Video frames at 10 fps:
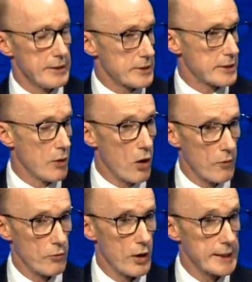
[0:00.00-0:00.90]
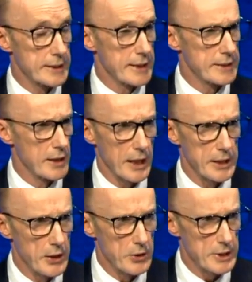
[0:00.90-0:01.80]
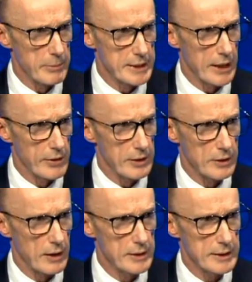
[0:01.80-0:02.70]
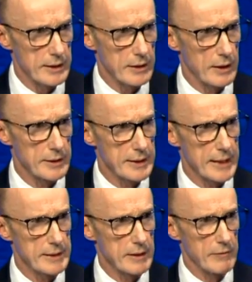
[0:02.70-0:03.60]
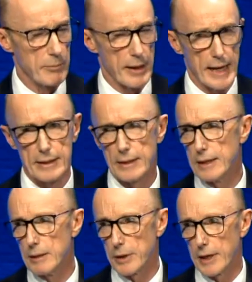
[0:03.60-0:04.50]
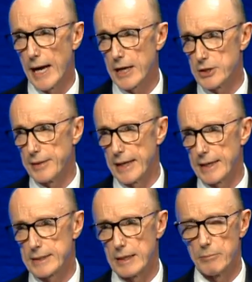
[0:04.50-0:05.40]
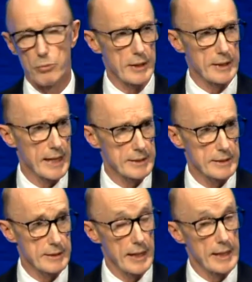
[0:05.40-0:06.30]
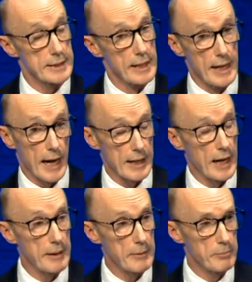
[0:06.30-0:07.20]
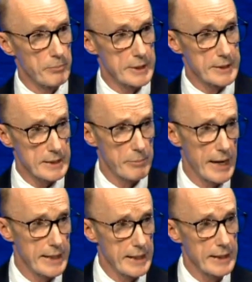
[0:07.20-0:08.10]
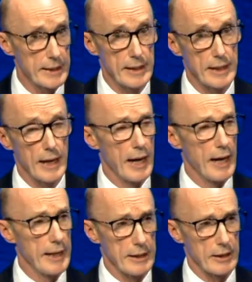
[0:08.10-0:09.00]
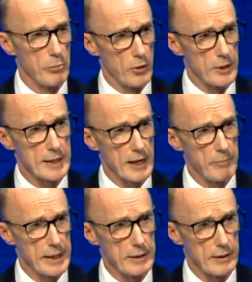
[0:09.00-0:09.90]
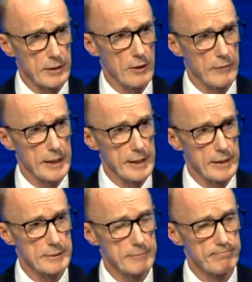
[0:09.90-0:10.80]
So overall, it's not a hugely material cost in the context of the bank, but I actually think it's an important exercise, and I participate in it in other boards that I've been on over the years.